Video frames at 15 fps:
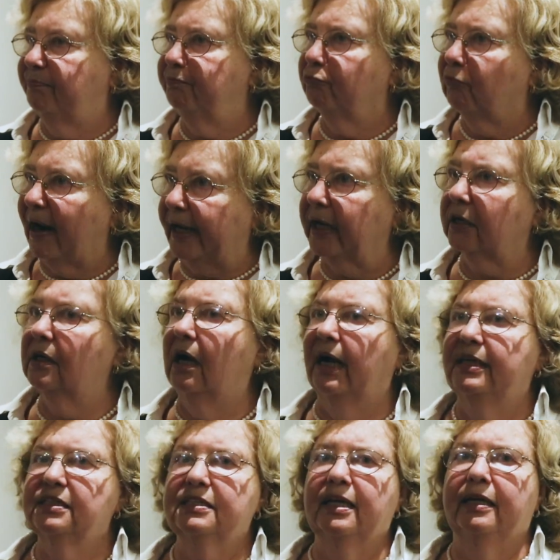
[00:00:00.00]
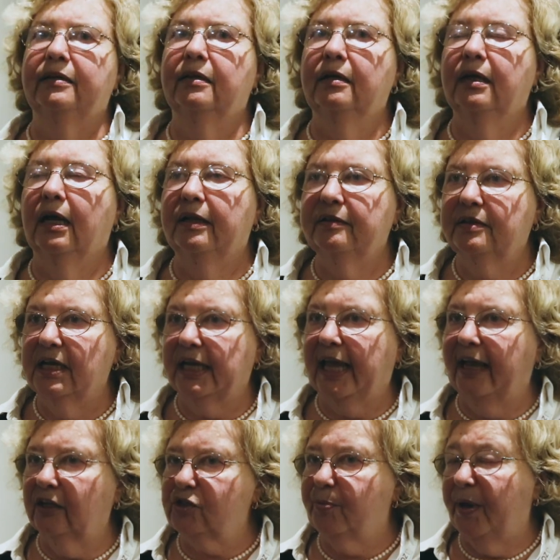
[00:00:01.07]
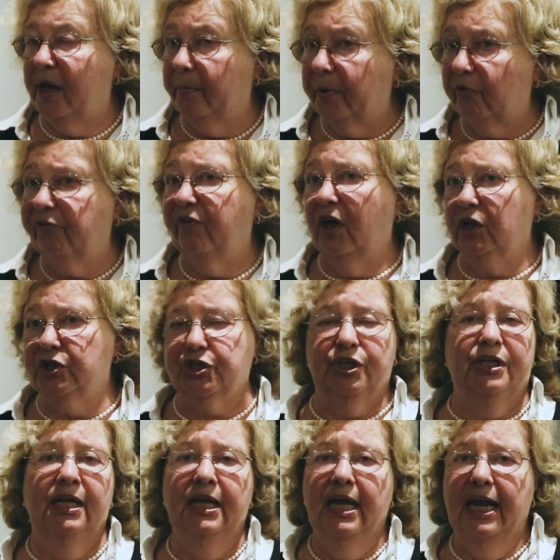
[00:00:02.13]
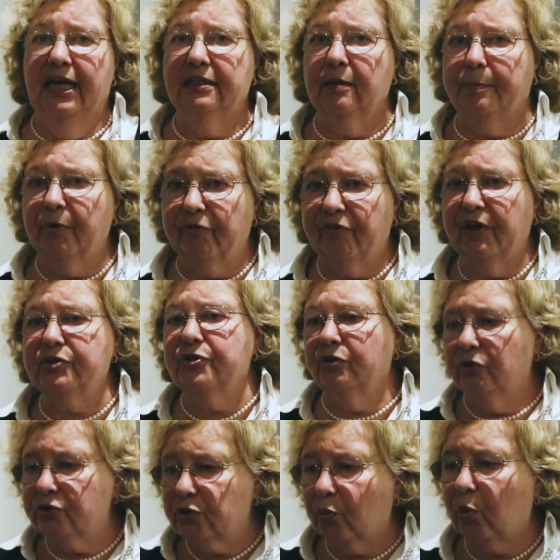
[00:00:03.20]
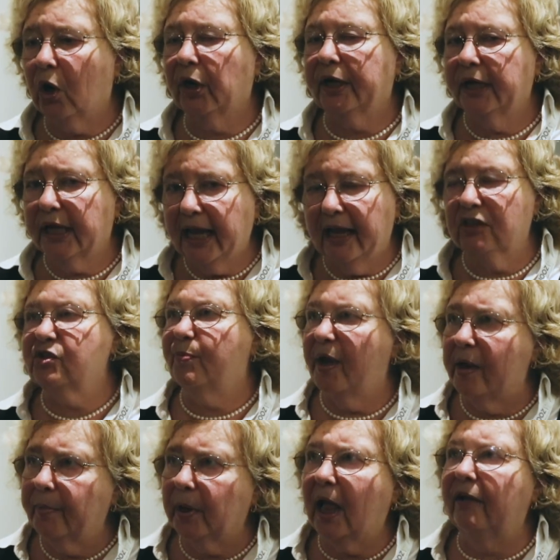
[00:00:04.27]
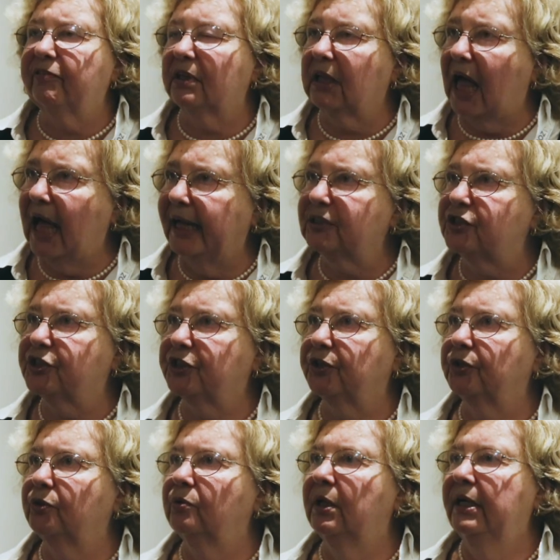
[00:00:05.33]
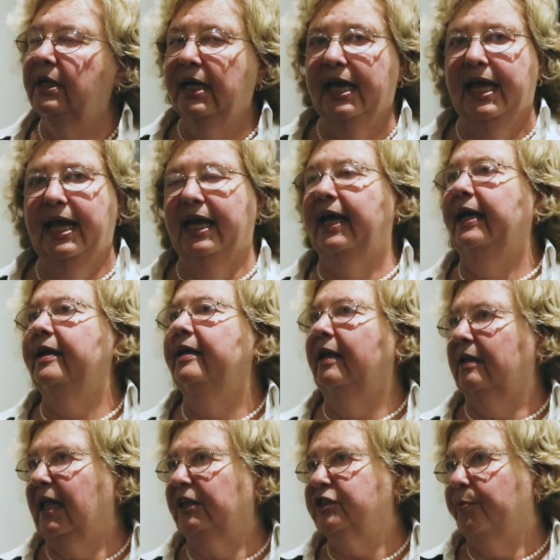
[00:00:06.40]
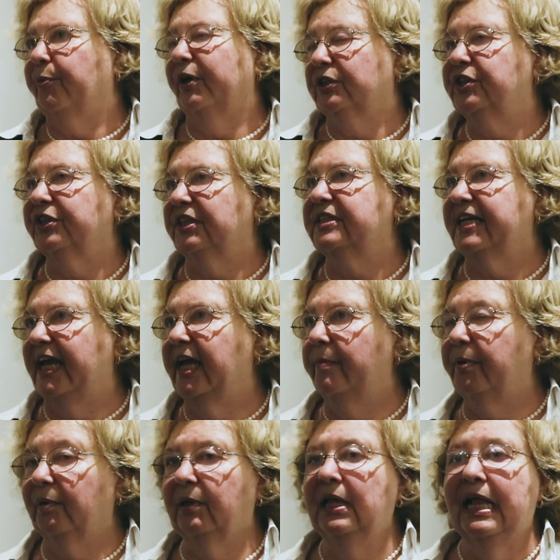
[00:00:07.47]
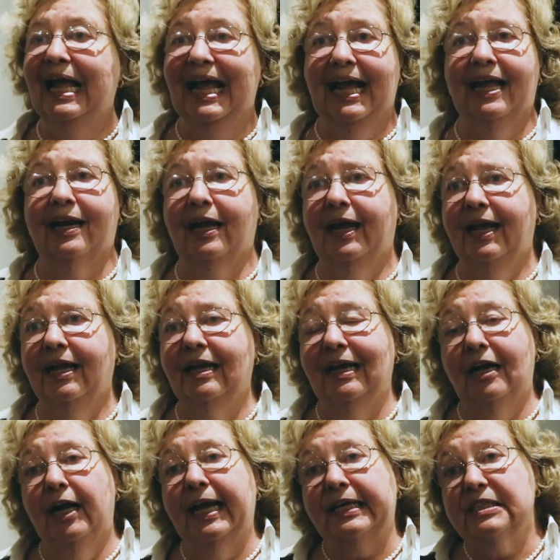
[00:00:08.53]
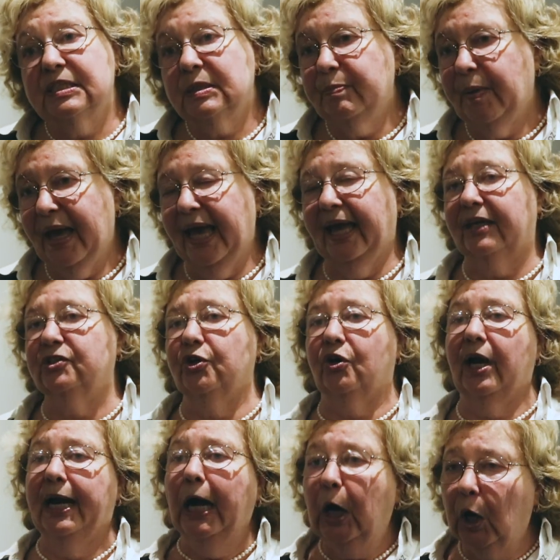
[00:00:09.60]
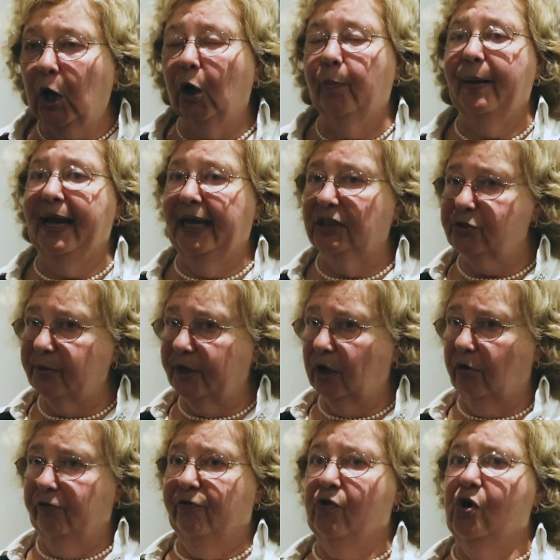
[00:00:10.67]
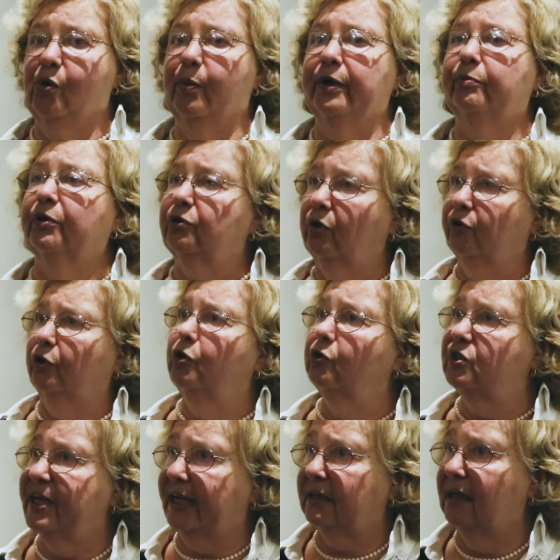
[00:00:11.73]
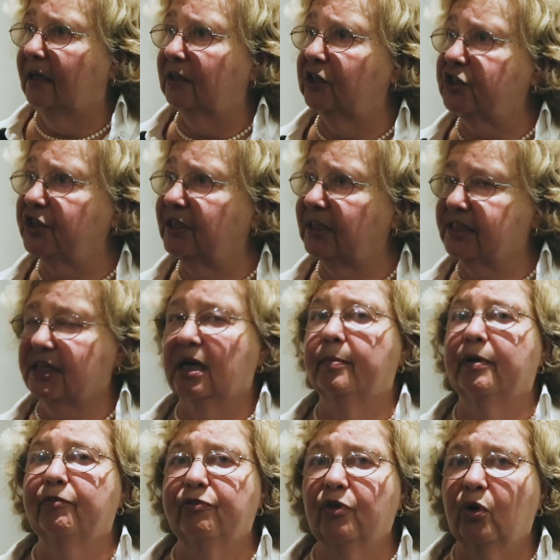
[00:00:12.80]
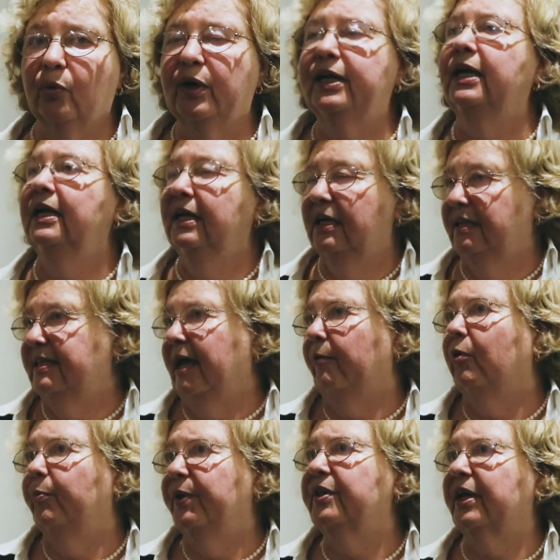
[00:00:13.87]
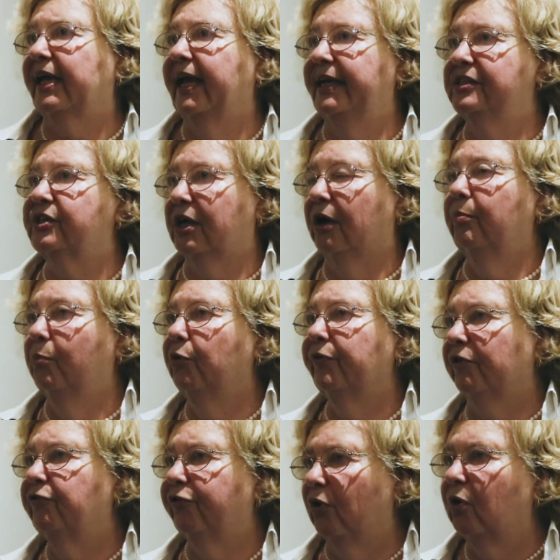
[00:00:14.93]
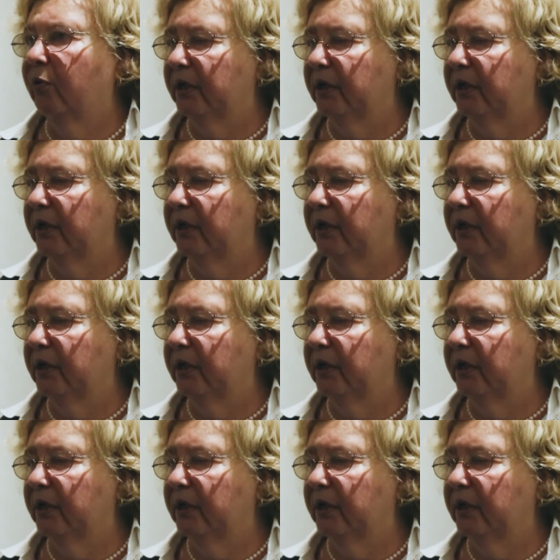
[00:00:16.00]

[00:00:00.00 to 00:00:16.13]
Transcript: recognize that the accounts payable function and the professionals who work in accounts payable have a lot to add, a lot to bring to the table. And I expect, or I hope, as we go forward with all the new technology that's coming forward, that will be the case moving forward.